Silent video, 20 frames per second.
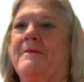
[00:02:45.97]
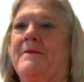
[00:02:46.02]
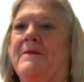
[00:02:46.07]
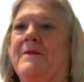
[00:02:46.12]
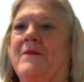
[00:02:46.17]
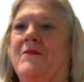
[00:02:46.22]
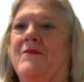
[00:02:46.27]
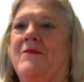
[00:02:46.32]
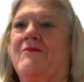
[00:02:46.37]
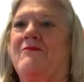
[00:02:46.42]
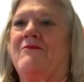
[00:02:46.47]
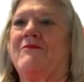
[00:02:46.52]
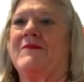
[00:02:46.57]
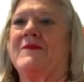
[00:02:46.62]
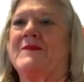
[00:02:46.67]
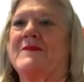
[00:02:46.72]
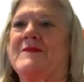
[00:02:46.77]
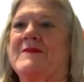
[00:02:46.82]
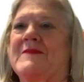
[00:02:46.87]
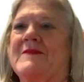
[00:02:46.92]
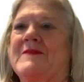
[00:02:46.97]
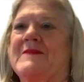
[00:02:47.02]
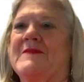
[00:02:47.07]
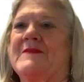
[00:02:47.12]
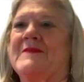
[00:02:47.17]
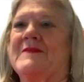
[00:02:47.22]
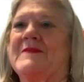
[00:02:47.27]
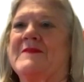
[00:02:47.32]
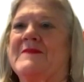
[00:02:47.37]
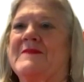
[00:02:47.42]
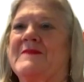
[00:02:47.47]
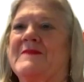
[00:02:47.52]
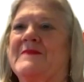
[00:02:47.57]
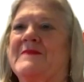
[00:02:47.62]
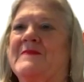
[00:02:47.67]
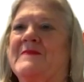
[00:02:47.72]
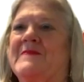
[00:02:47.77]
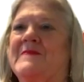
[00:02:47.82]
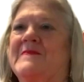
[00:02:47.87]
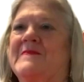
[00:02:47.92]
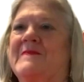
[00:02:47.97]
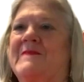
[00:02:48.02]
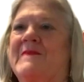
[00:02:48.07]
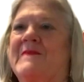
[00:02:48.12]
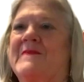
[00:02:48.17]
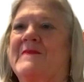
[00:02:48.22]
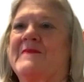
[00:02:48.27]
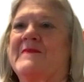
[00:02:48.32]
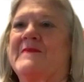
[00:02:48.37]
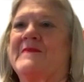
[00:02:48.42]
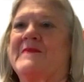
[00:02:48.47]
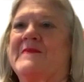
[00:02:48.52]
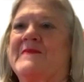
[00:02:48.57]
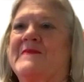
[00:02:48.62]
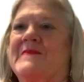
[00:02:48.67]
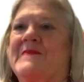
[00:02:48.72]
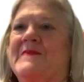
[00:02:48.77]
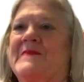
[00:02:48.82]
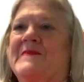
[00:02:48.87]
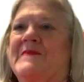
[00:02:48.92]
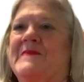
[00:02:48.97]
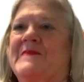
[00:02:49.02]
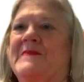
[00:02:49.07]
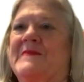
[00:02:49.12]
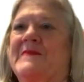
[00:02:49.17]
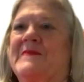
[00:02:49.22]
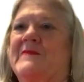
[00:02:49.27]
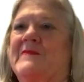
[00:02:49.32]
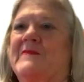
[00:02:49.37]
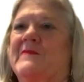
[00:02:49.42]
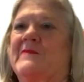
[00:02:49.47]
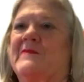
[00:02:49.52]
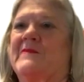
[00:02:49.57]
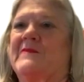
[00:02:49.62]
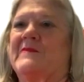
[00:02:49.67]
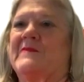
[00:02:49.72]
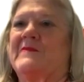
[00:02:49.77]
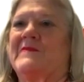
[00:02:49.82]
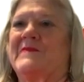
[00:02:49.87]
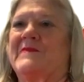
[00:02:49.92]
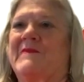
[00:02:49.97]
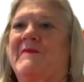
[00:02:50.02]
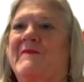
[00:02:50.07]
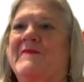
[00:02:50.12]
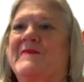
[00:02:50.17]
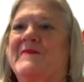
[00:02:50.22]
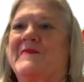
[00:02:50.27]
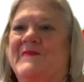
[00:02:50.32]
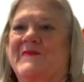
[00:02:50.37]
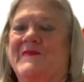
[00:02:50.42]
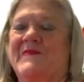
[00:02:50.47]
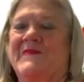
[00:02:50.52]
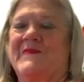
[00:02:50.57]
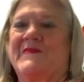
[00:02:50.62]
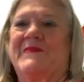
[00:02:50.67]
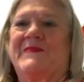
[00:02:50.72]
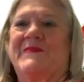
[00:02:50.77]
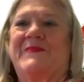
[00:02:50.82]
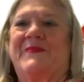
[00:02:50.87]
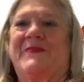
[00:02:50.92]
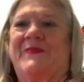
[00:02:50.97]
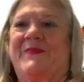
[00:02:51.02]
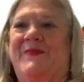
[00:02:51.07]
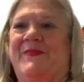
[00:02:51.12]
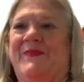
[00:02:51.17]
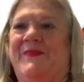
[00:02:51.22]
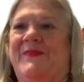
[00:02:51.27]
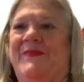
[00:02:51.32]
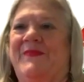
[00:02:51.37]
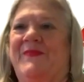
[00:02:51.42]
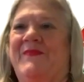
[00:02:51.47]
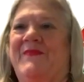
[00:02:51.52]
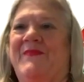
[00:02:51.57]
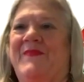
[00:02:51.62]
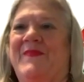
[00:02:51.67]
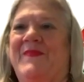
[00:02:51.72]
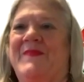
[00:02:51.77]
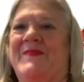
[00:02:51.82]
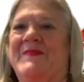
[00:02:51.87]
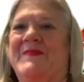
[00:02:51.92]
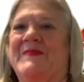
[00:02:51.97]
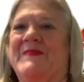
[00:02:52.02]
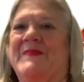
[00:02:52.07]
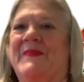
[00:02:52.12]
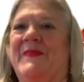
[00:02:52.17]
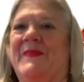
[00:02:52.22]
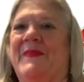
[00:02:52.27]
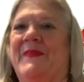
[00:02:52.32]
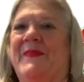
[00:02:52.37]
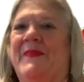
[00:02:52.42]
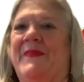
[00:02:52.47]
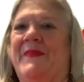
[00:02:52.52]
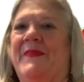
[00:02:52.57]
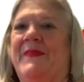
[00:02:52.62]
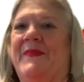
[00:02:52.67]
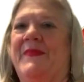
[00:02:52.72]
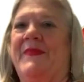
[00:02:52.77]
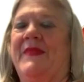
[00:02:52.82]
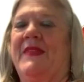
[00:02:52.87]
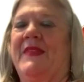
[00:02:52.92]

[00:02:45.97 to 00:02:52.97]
The person shown says nothing.